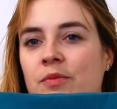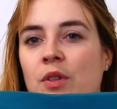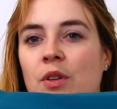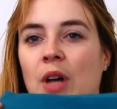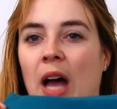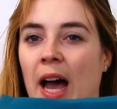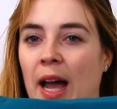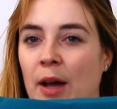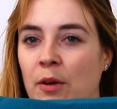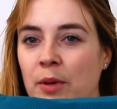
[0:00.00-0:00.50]

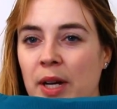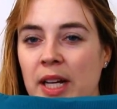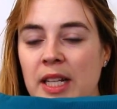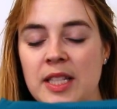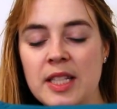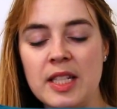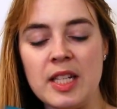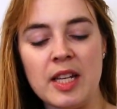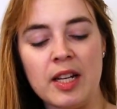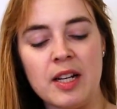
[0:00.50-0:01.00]
high
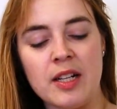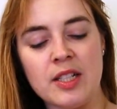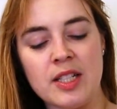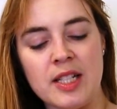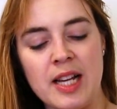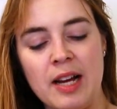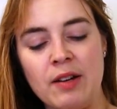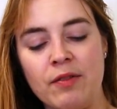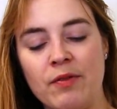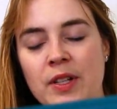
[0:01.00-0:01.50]
waist here,
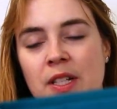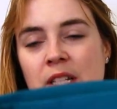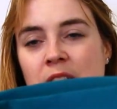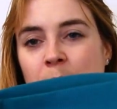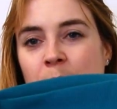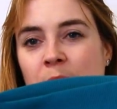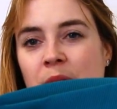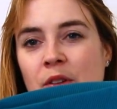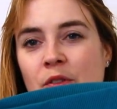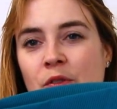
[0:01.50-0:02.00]
slight
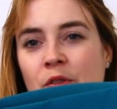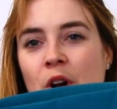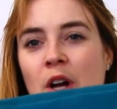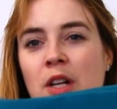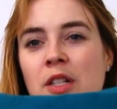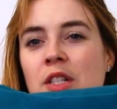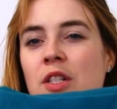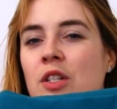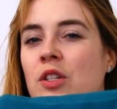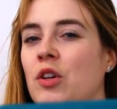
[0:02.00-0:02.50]
V-dip in the
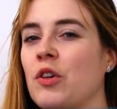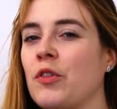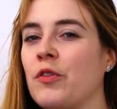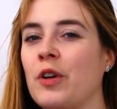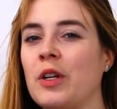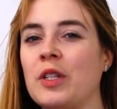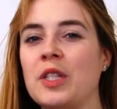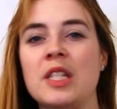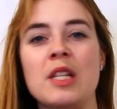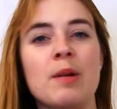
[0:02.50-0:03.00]
front, no
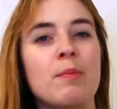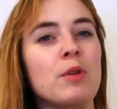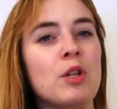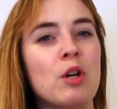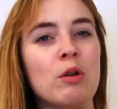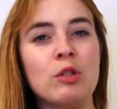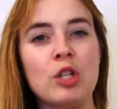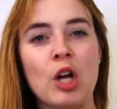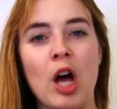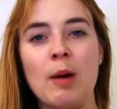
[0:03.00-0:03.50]
front seam,
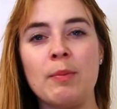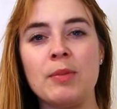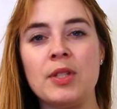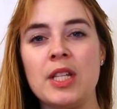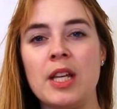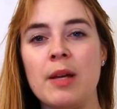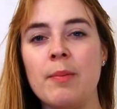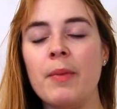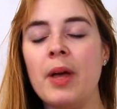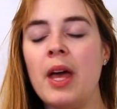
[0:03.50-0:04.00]
no top
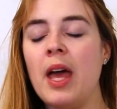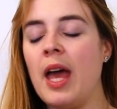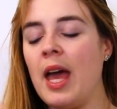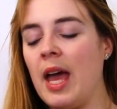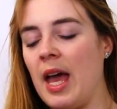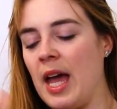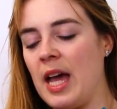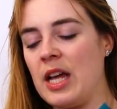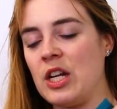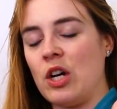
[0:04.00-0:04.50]
seam,
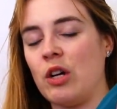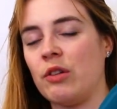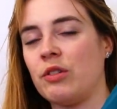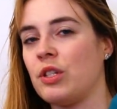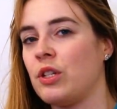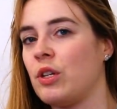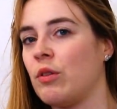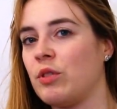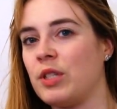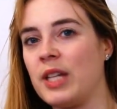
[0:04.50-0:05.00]
and
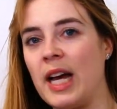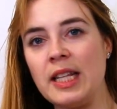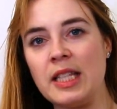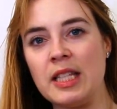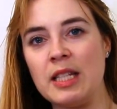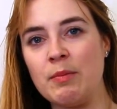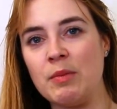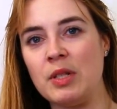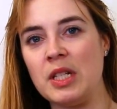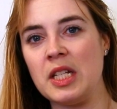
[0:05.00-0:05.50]
also no side
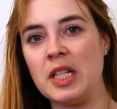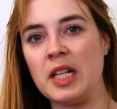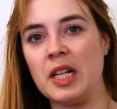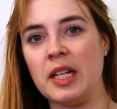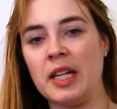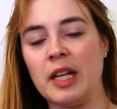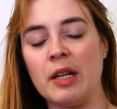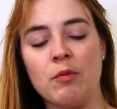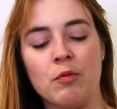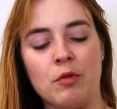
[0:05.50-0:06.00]
seam
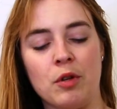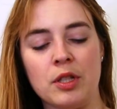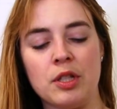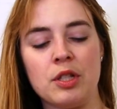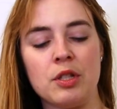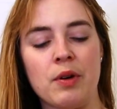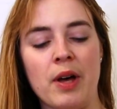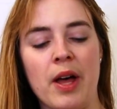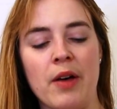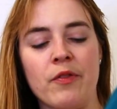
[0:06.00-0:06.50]
detailing
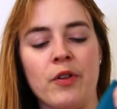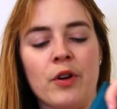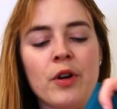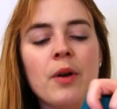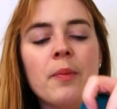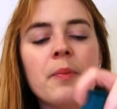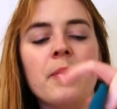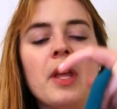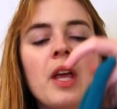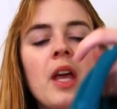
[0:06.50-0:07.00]

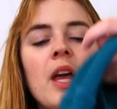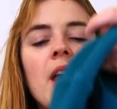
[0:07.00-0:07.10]
whatsoever.